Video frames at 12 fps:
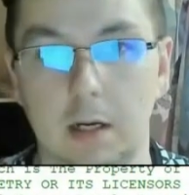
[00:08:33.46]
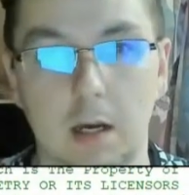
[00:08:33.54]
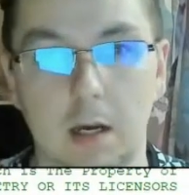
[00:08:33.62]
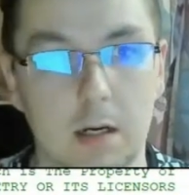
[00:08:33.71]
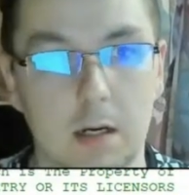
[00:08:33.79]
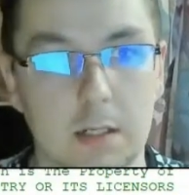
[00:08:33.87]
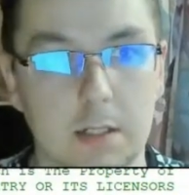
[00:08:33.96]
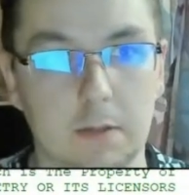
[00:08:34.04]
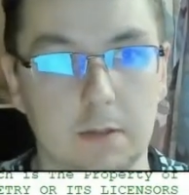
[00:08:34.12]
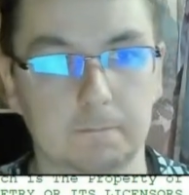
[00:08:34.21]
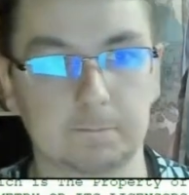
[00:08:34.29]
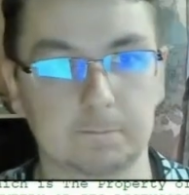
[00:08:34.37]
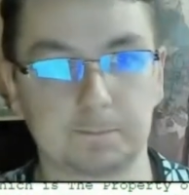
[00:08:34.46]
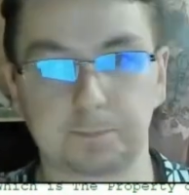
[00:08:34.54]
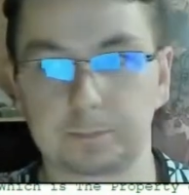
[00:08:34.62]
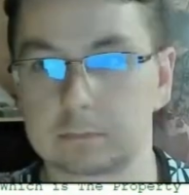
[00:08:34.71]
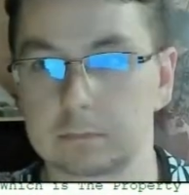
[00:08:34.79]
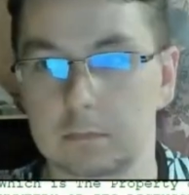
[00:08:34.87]
are,
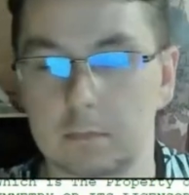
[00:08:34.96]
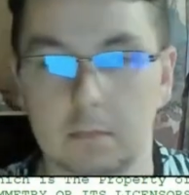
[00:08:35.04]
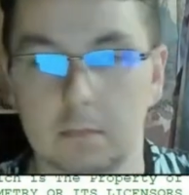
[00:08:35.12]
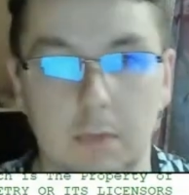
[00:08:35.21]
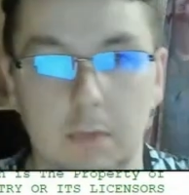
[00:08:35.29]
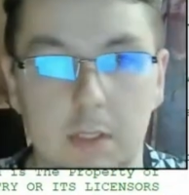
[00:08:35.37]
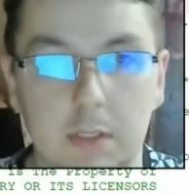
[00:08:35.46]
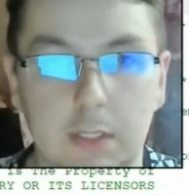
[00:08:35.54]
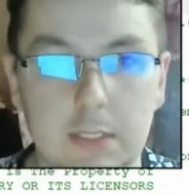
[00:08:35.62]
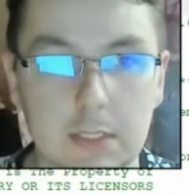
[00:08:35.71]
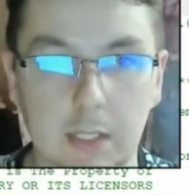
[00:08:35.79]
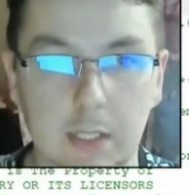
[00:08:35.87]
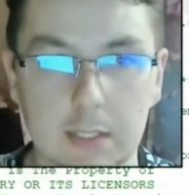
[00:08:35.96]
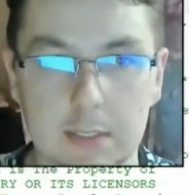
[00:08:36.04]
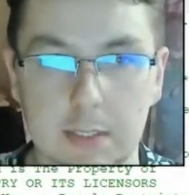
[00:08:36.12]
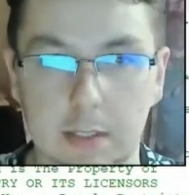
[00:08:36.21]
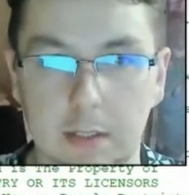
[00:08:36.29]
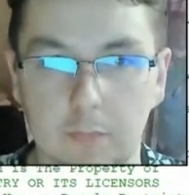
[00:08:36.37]
in this case,
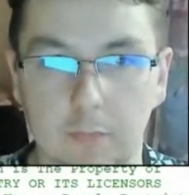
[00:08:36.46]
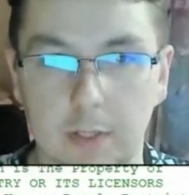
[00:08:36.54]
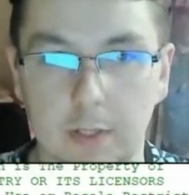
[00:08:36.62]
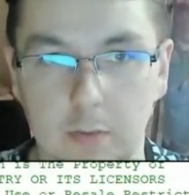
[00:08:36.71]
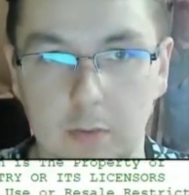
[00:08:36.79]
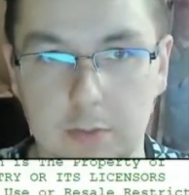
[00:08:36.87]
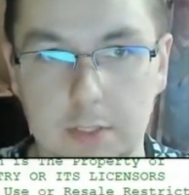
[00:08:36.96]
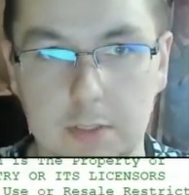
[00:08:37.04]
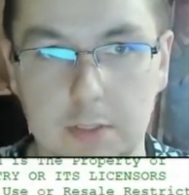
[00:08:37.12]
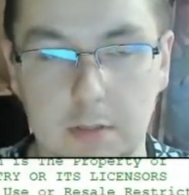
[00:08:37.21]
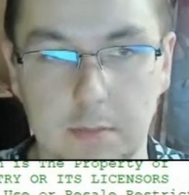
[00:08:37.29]
there are various